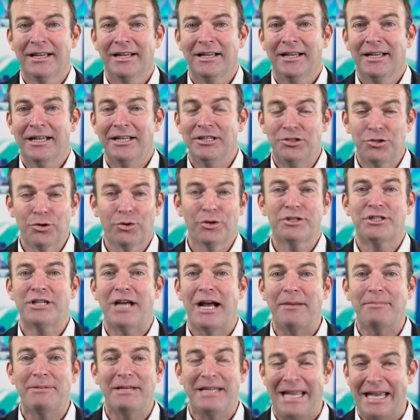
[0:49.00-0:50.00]
it's your
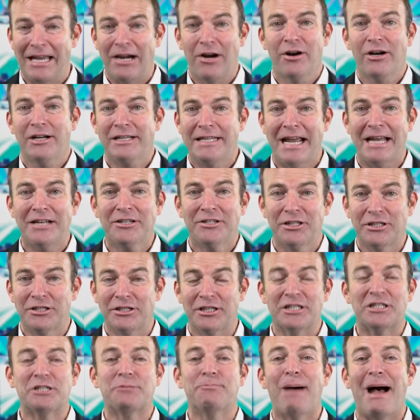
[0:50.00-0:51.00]
job to get our attention,
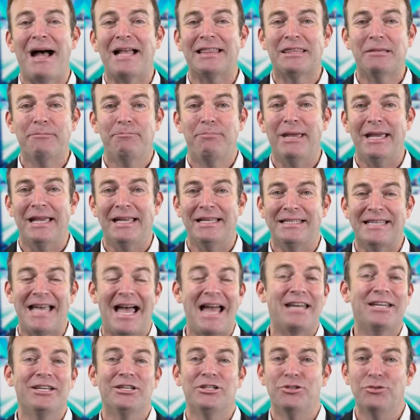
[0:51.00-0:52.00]
to spot the bids. How
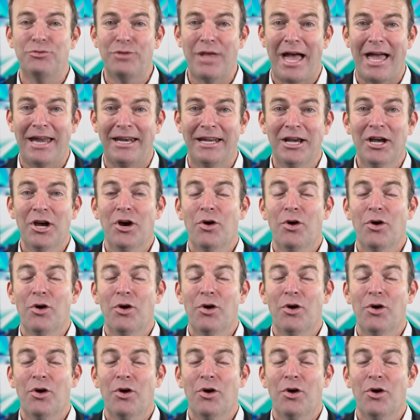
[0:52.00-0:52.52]
do you do that?